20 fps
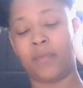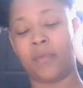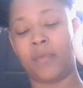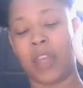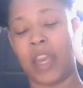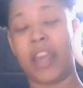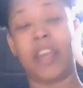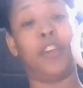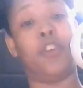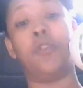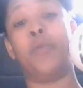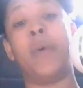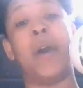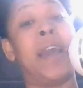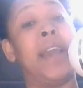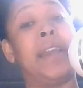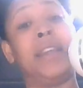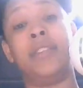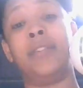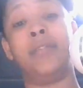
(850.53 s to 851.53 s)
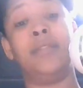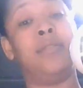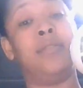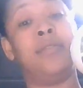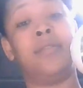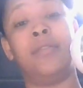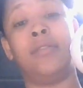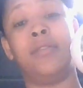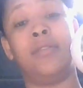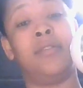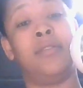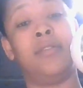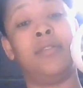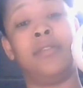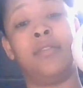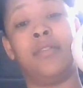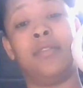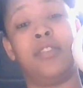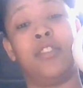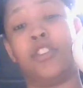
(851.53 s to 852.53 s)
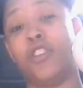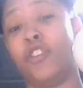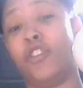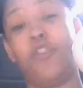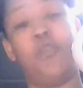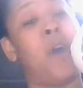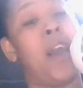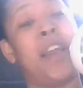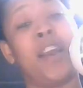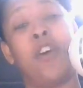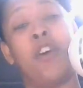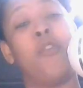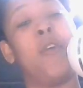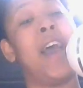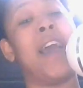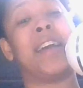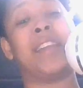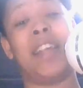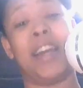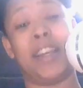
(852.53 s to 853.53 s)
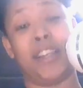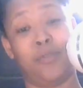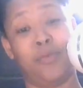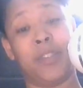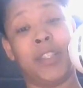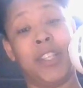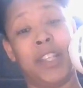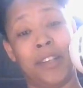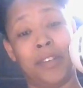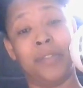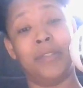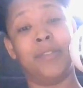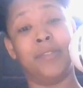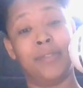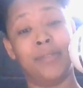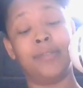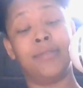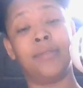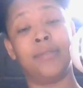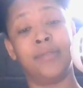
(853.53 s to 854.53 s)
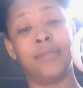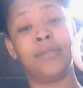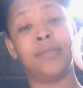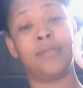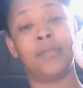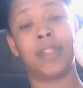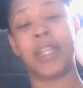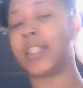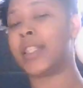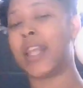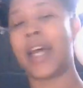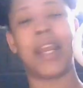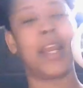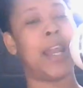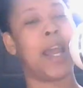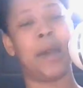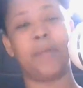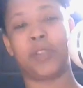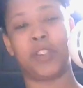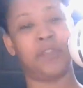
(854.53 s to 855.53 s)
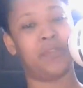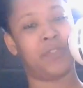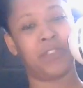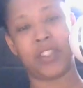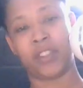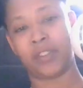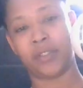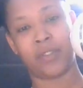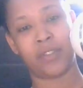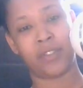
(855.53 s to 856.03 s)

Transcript: and you ain't, so you ain't gonna act like you slow. That's not an option for you,